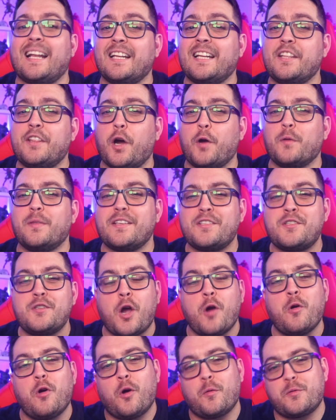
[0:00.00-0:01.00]
though, there's
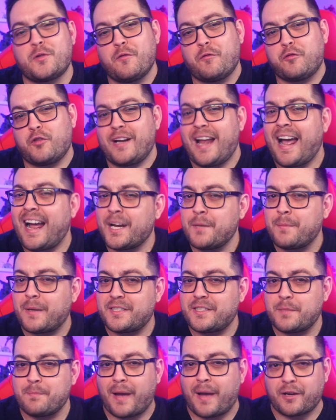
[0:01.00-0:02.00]
no option for an
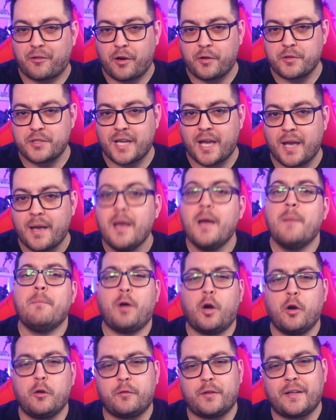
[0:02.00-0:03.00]
animated background yet, but
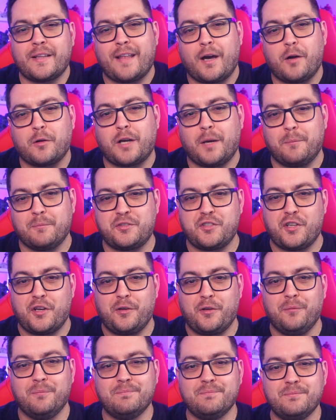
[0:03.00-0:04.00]
hopefully that'll come
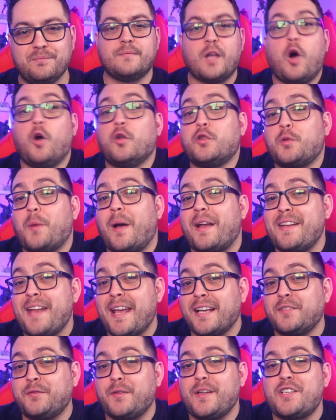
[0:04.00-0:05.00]
soon. On to our
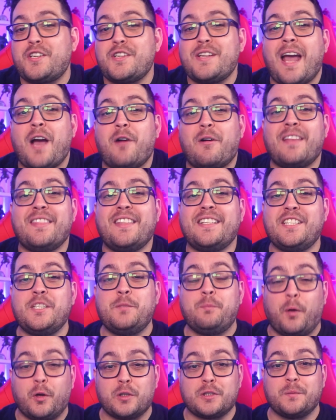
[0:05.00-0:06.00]
next feature now, and this is
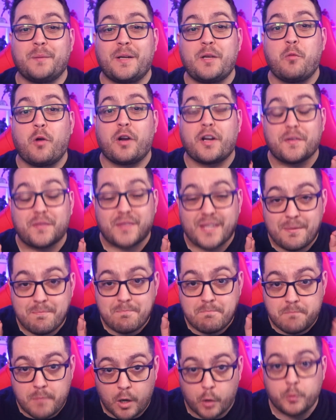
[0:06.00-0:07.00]
possibly one of the
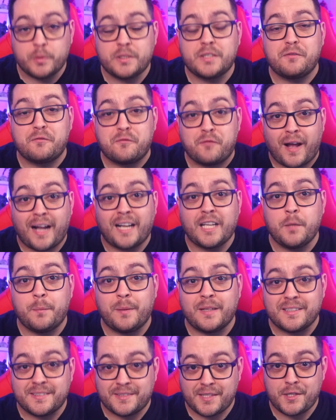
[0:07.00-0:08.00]
most valuable
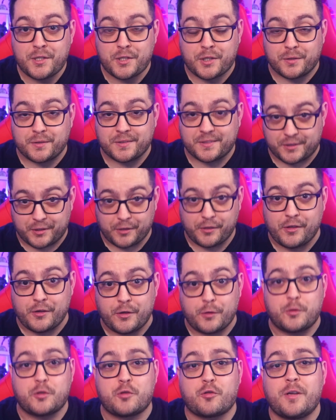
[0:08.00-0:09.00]
additions to the
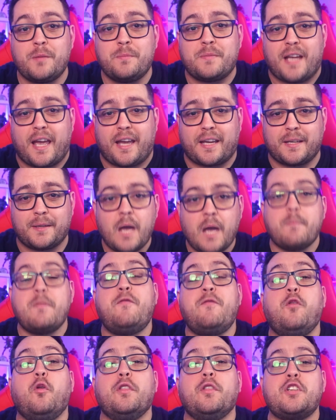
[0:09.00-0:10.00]
new Stream Deck.
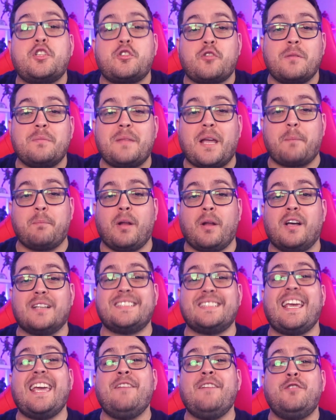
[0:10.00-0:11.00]
Before the Stream Deck Plus,
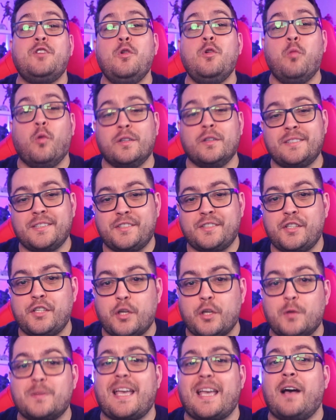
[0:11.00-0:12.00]
if you wanted to
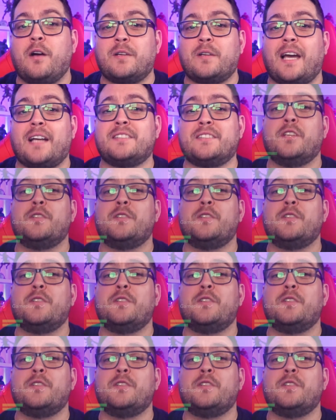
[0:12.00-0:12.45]
use Elgato's